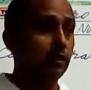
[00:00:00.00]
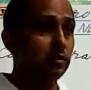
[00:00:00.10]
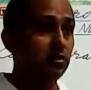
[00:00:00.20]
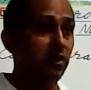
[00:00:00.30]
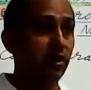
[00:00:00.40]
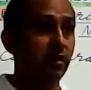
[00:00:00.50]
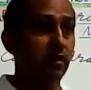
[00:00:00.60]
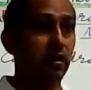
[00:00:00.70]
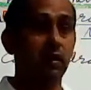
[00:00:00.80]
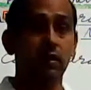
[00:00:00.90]

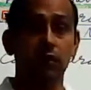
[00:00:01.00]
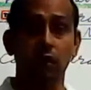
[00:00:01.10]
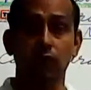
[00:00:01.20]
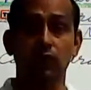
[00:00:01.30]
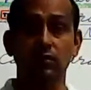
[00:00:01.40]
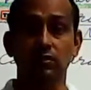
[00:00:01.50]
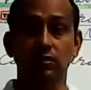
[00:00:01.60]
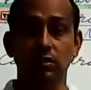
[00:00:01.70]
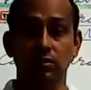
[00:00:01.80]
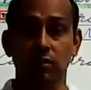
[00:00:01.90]
central nervous
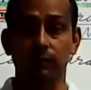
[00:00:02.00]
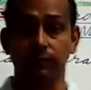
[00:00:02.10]
system.